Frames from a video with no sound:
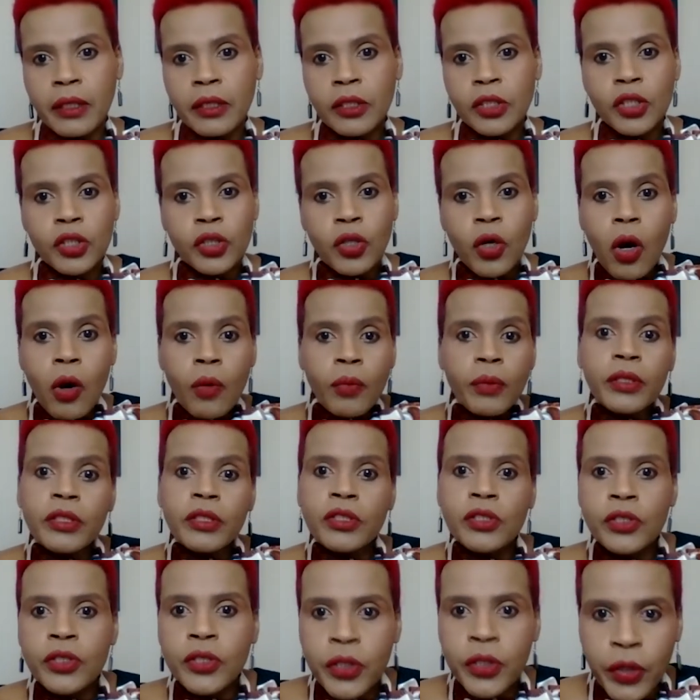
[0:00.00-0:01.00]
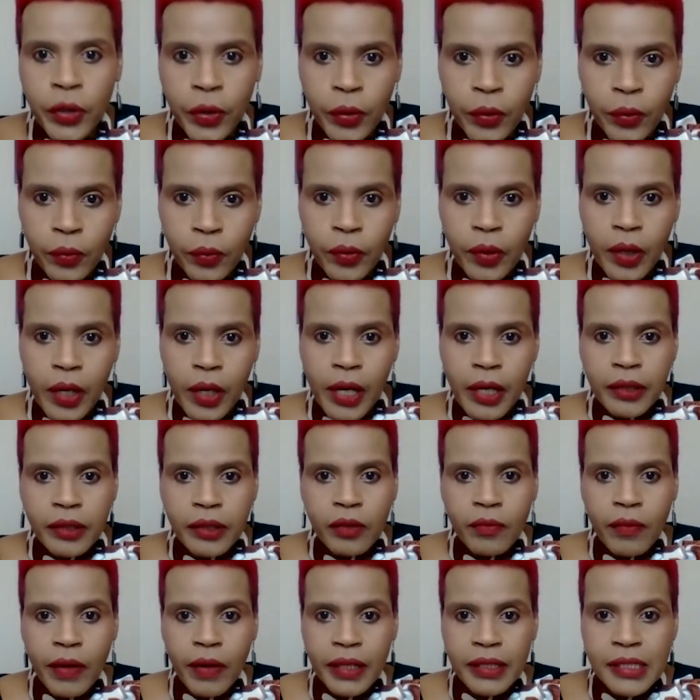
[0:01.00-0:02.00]
She always knew
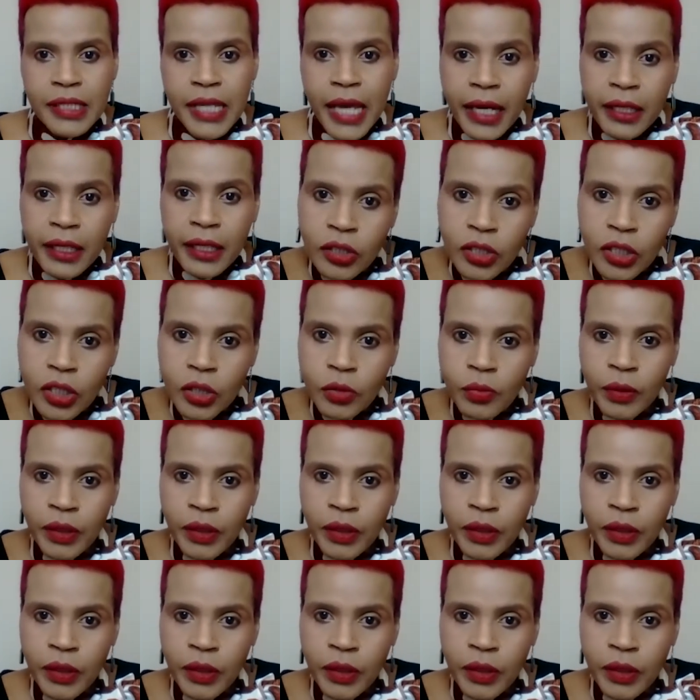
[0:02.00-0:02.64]
the right textures.